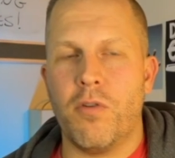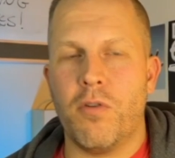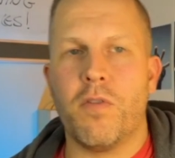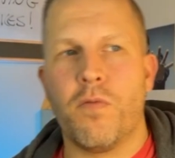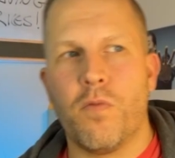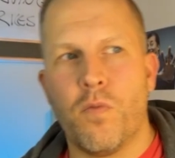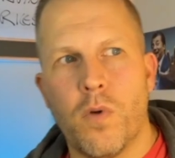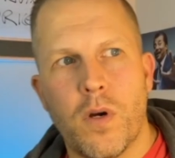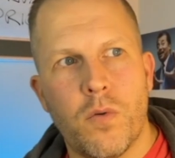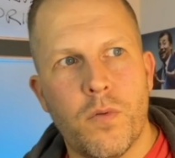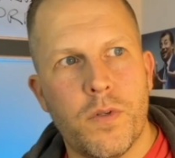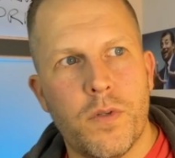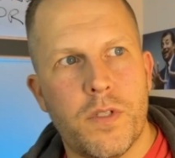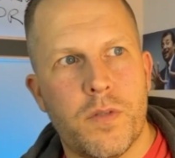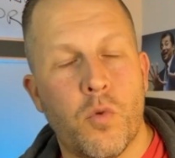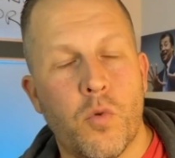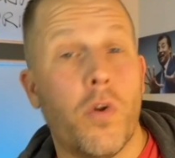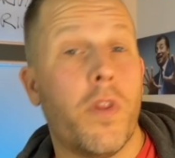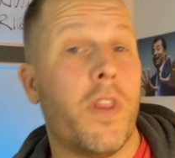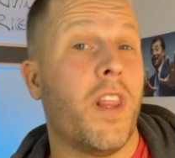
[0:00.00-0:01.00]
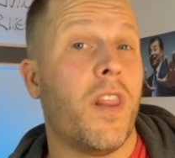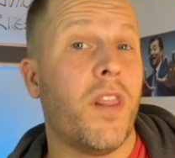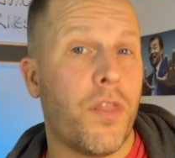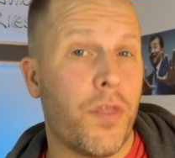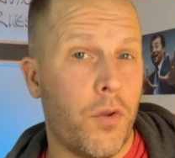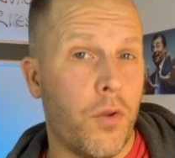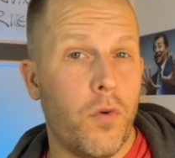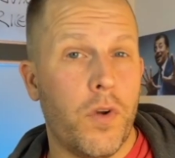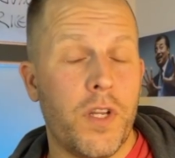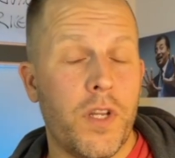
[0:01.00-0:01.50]
of what was more than
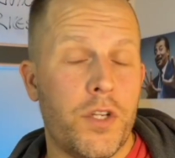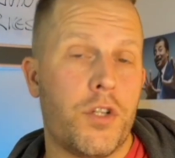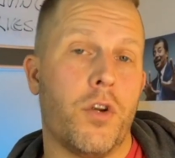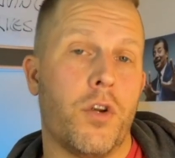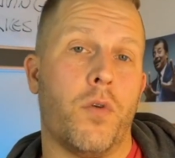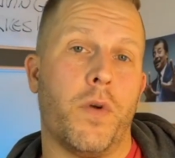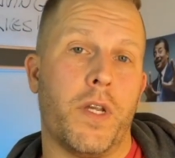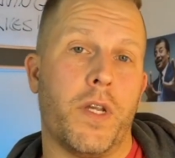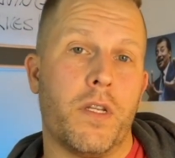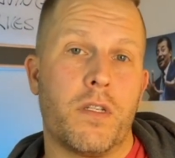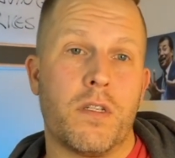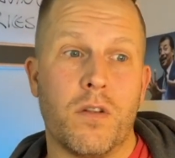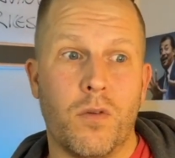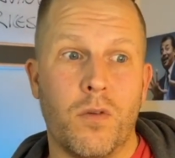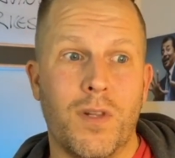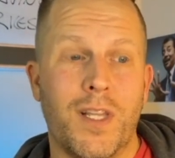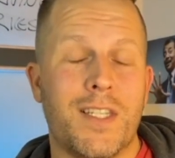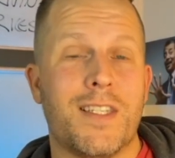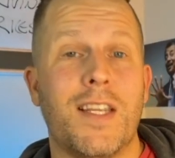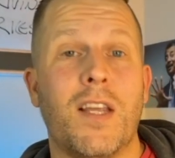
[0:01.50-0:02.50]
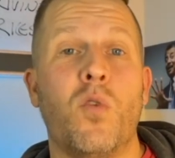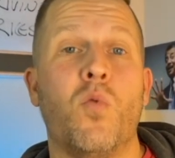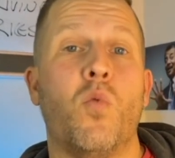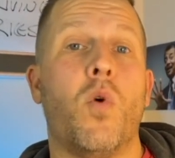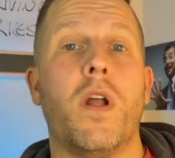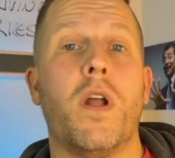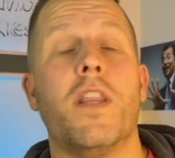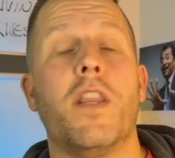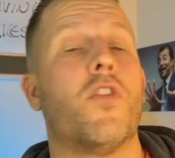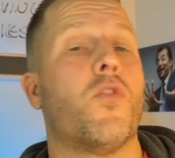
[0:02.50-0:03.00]
30 showings. So let's say
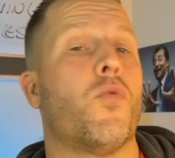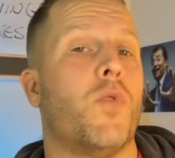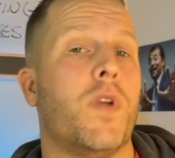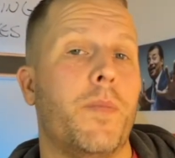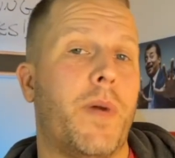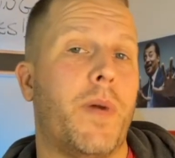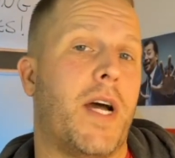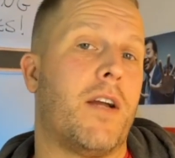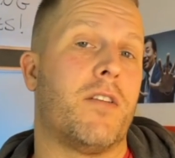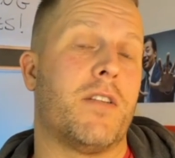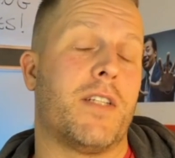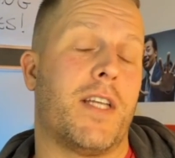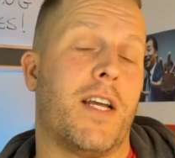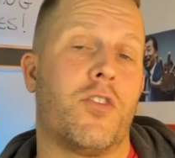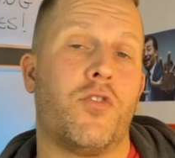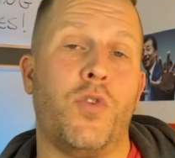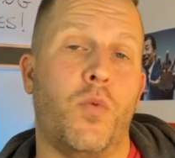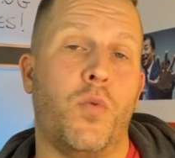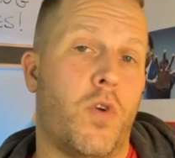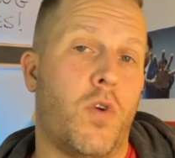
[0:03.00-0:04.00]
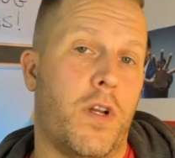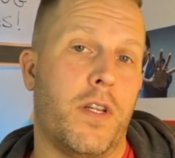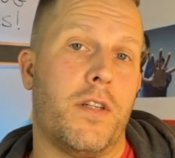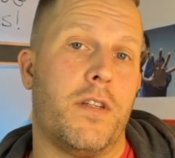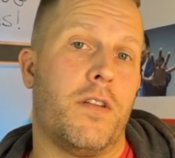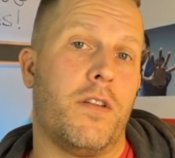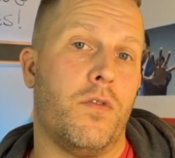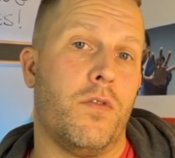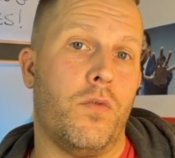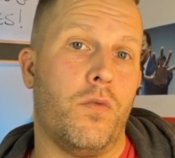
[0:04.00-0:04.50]
one in three buyers actually wanted
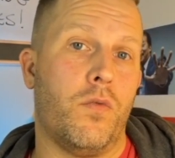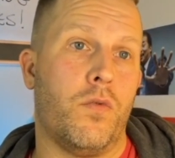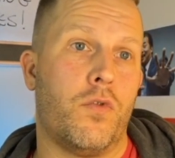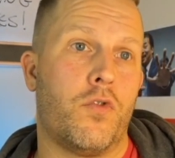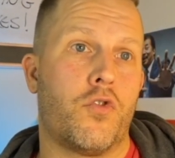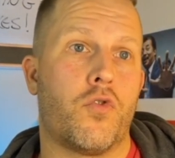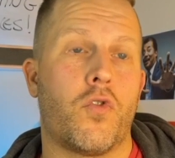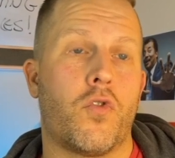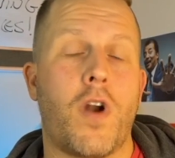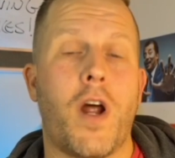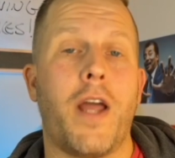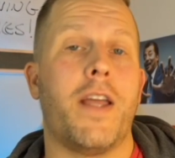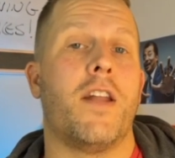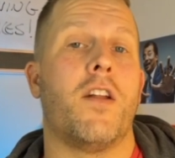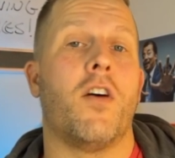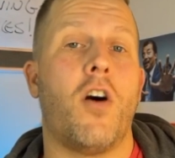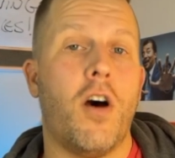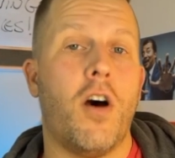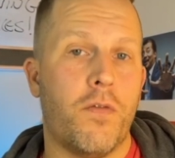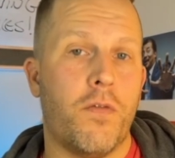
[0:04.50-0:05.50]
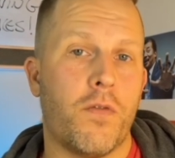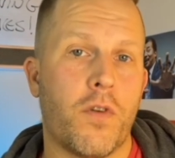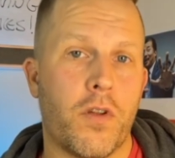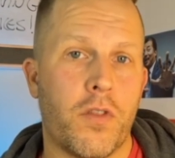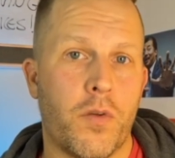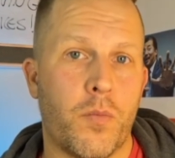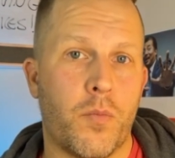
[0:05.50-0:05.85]
to try an offer on the